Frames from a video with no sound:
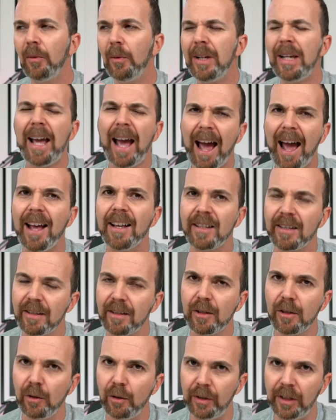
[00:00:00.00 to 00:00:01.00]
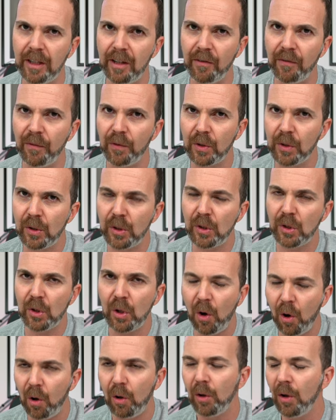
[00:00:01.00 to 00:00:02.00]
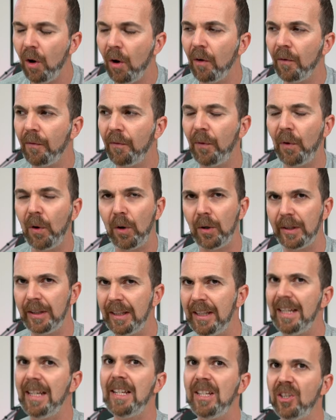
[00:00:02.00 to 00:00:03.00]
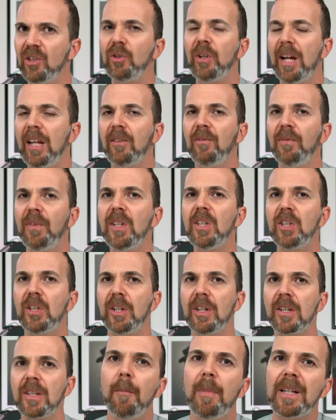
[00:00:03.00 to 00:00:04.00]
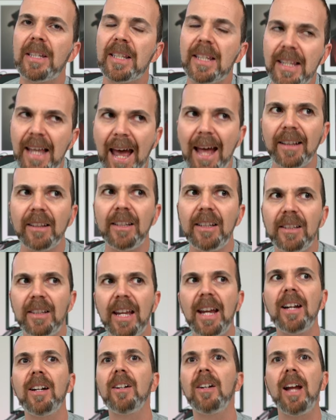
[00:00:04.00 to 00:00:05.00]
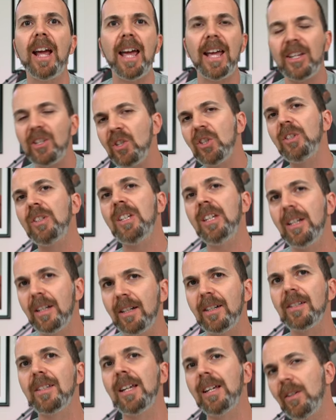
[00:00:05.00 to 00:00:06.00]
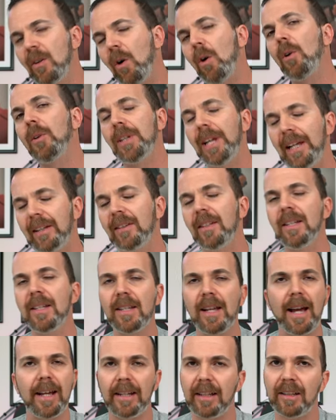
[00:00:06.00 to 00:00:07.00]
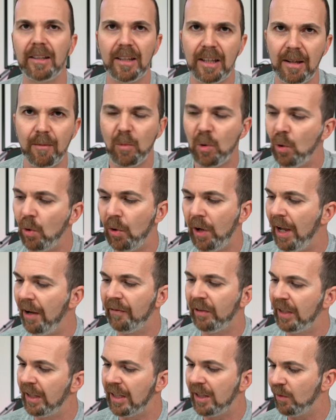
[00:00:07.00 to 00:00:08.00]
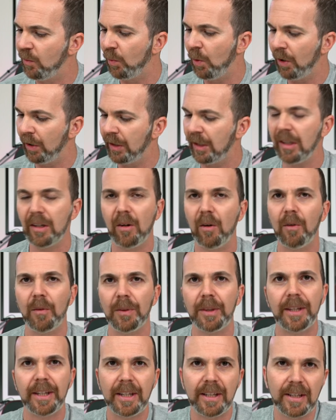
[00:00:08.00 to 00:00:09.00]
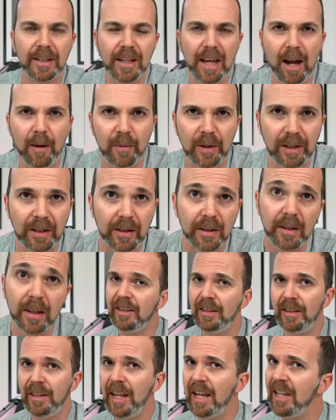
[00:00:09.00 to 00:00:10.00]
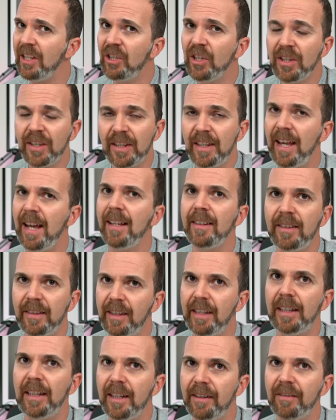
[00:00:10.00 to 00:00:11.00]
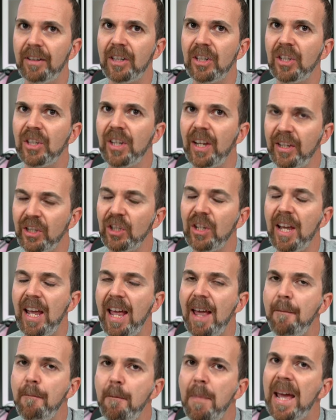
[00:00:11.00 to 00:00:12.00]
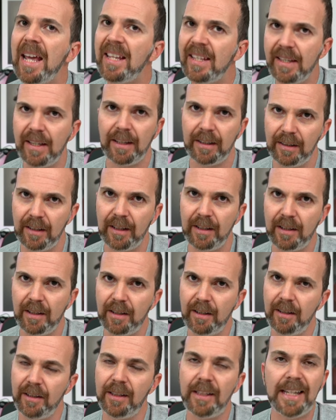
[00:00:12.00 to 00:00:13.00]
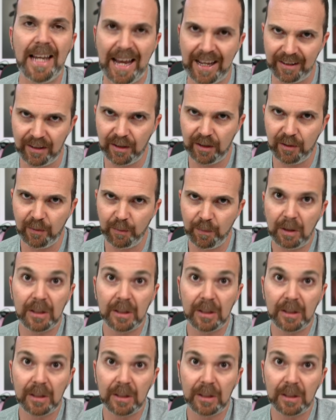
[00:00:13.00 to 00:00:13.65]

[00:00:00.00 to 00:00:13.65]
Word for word: We asked Sony for so long for these great features, but sadly their engineers and all that designing team, whoever is working on these cameras, they just can't deliver such amazingness yet.